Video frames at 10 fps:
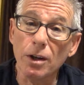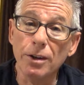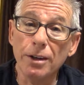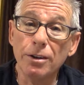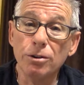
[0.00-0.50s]

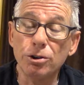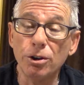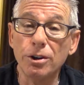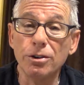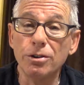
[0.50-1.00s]
Then they'll show
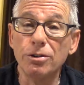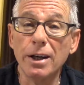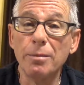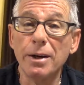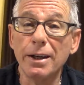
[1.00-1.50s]
you the
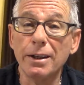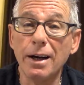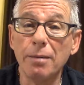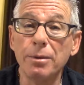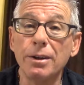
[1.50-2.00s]
same ad
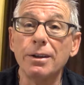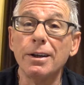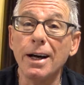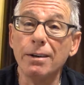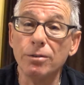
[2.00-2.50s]
copy in an
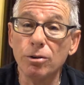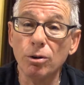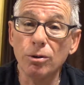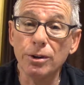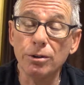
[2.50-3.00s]

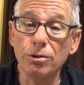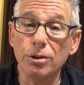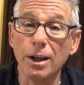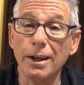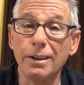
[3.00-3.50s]
advertorial
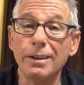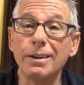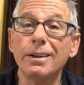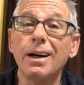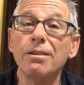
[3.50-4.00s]
style and
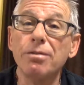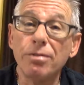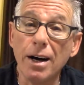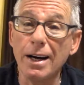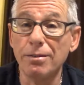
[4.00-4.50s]
it got
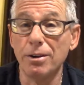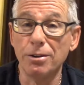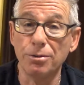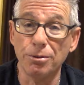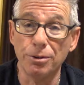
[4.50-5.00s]

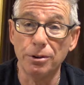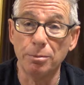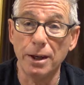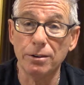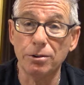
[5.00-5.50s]
500
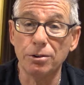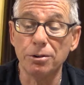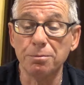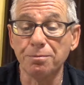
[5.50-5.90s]
responses.